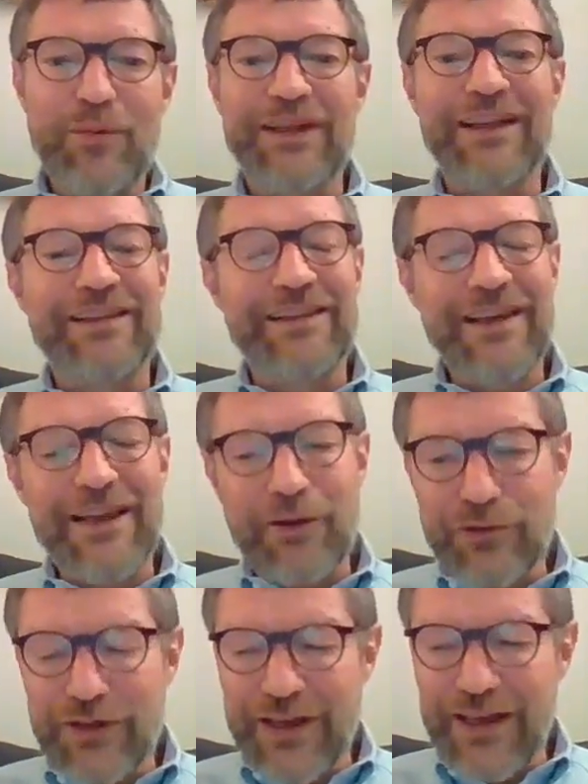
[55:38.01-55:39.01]
But at the end
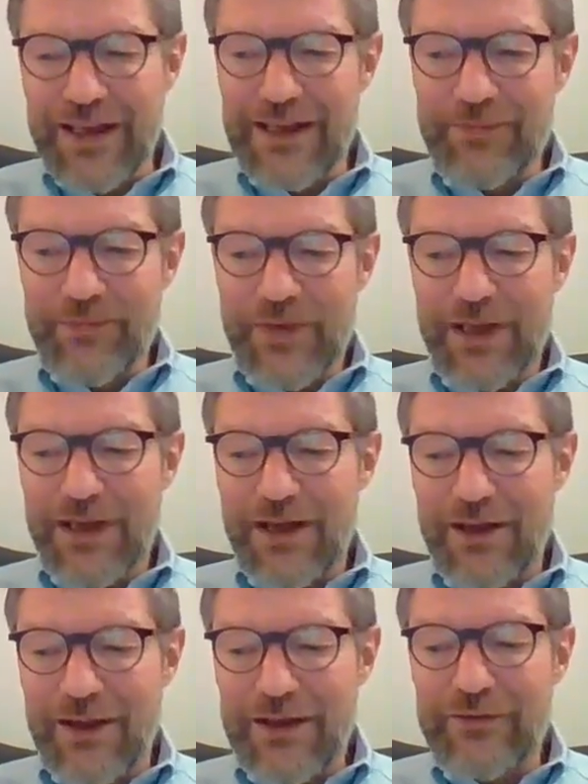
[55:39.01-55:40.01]
of the day,
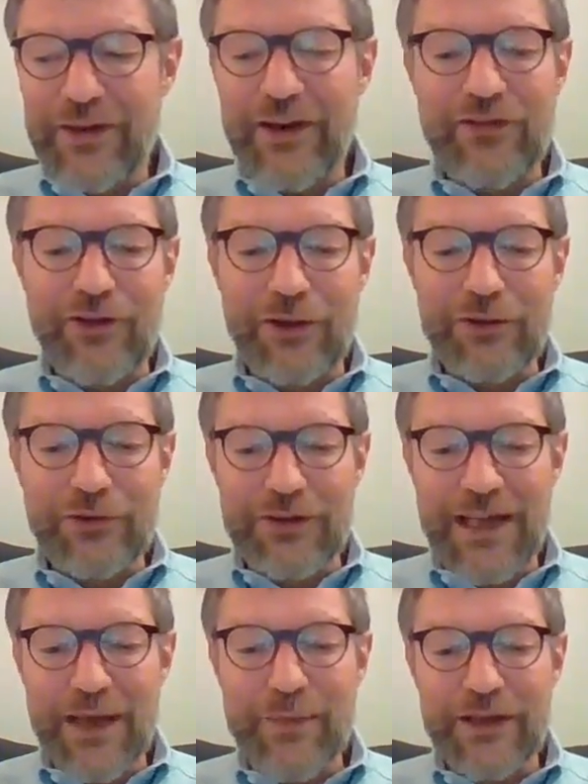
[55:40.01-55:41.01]
if there is not a
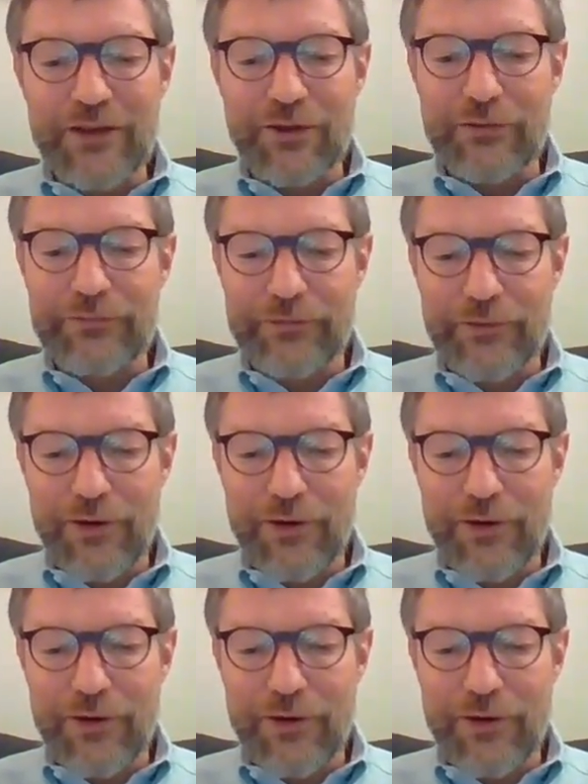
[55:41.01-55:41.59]
climate of